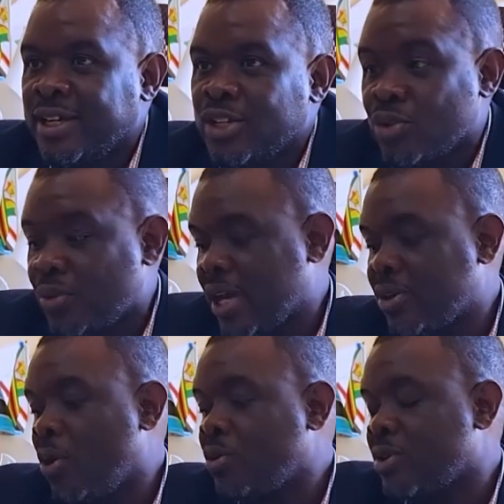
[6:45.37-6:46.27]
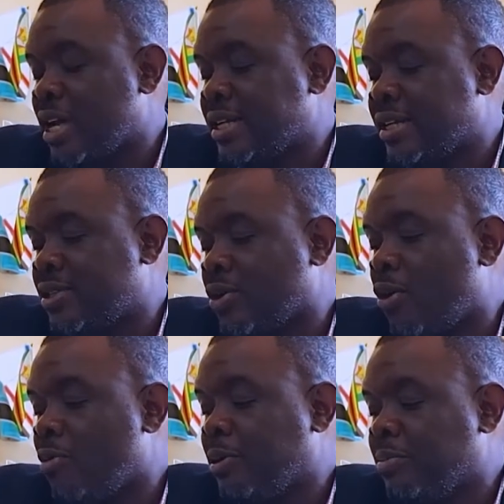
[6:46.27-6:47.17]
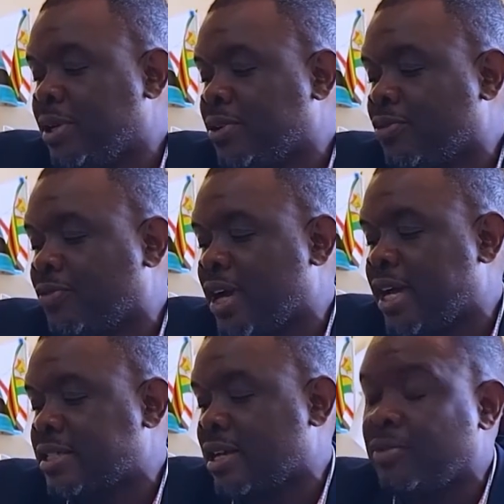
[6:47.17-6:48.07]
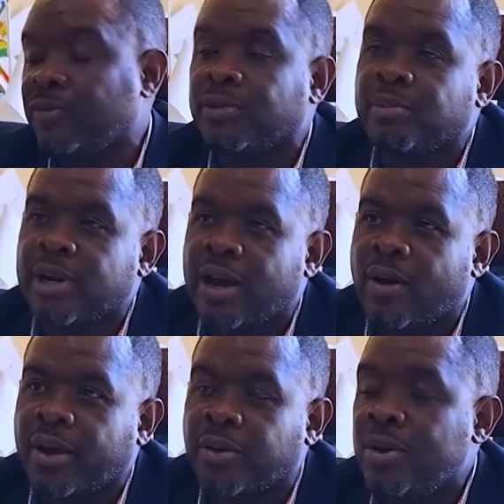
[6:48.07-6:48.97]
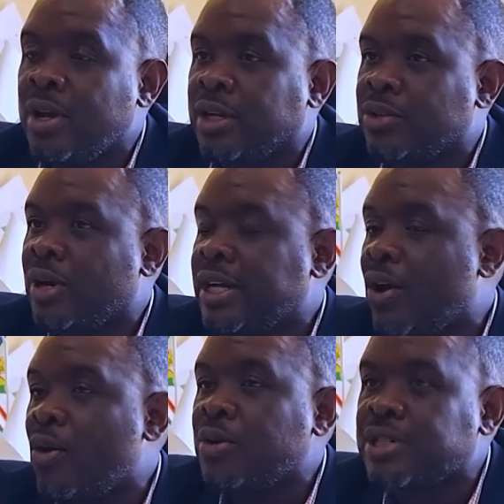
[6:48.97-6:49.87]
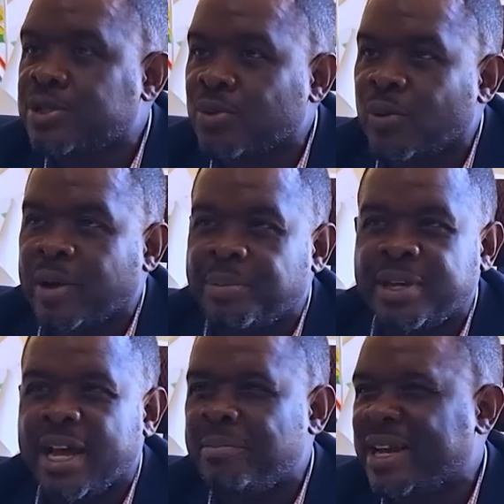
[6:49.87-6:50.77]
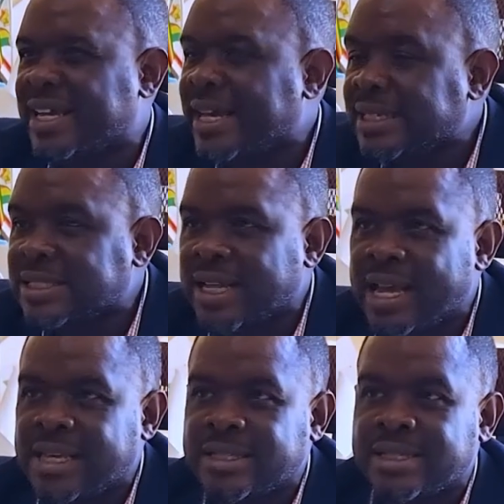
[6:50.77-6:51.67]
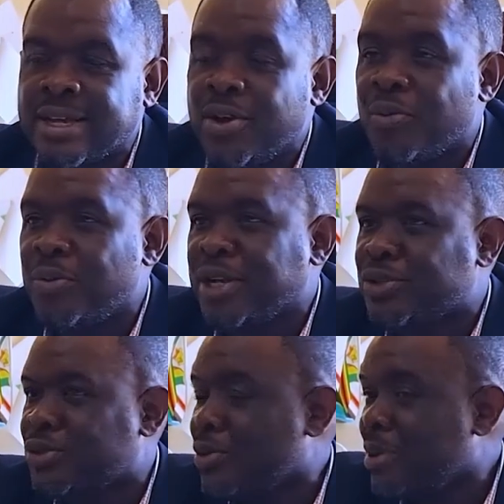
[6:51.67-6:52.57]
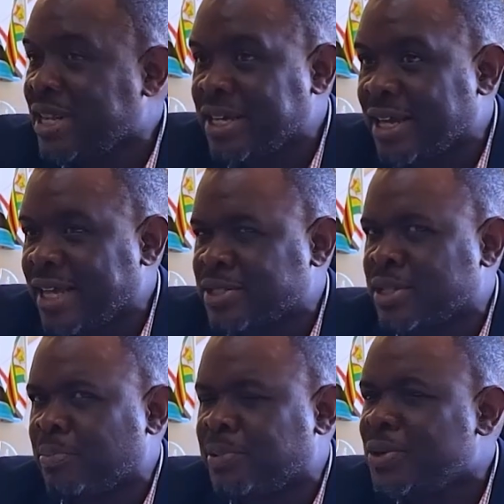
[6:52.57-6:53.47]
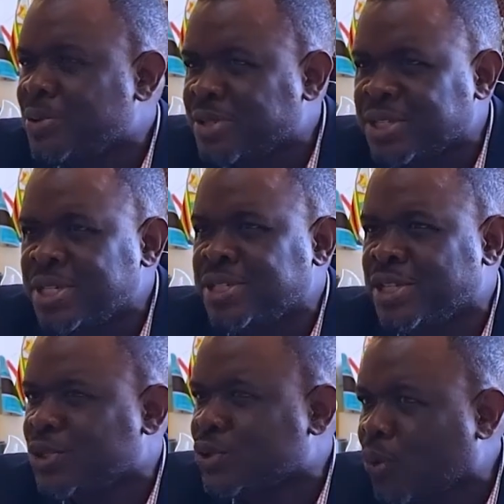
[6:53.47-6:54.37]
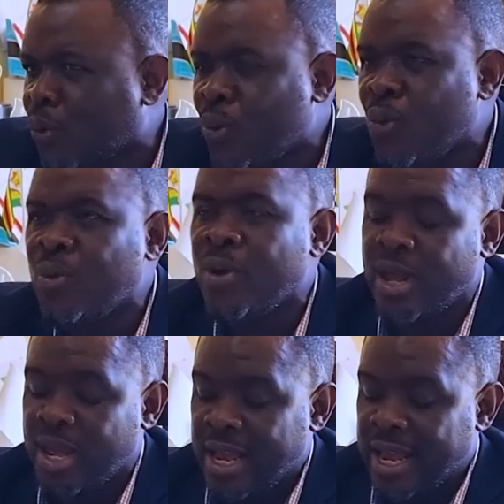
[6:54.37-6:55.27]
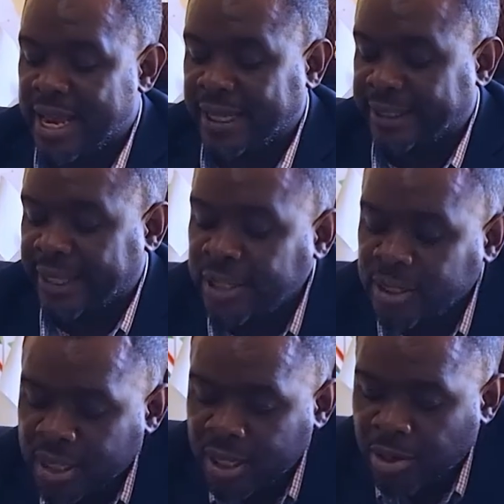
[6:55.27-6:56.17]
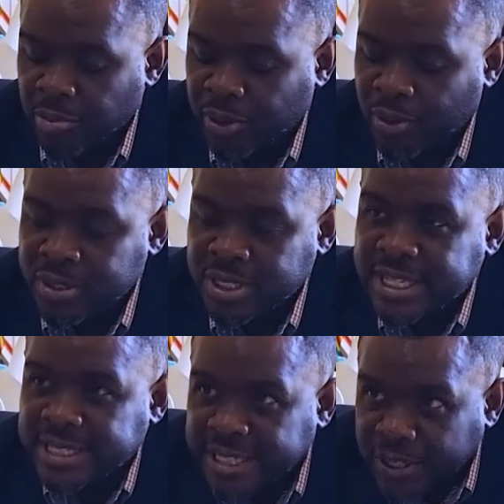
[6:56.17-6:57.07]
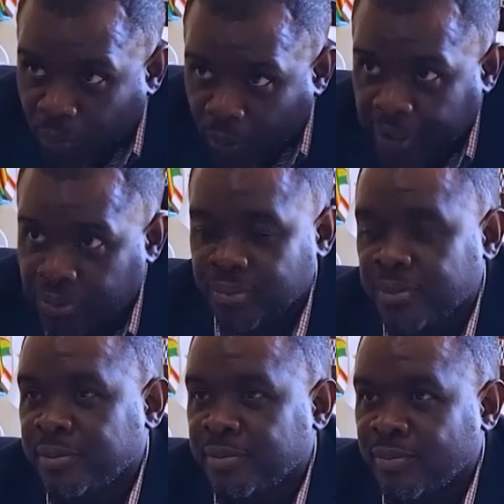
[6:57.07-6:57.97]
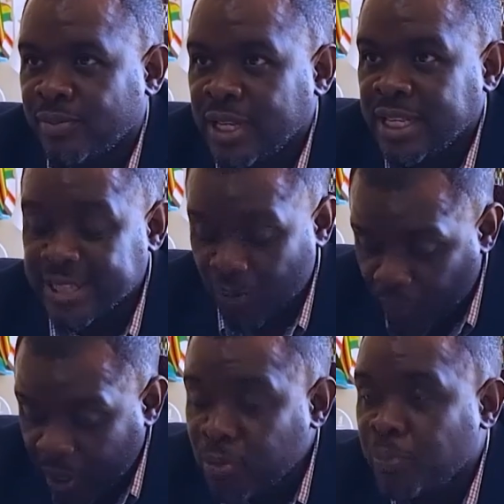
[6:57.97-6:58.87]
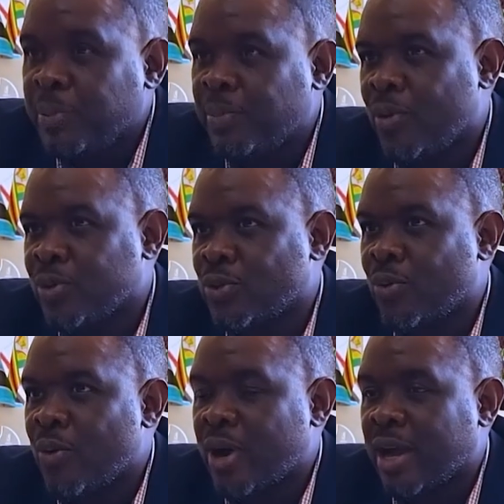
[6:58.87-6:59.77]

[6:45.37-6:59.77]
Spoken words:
So we also had another compliment of guys coming from Bulawayo, Doana Otis Ngwabi, Ama Gangsters. We had so many guys, the POZs and school. And then because it's in Gweru, the Gweru people also woke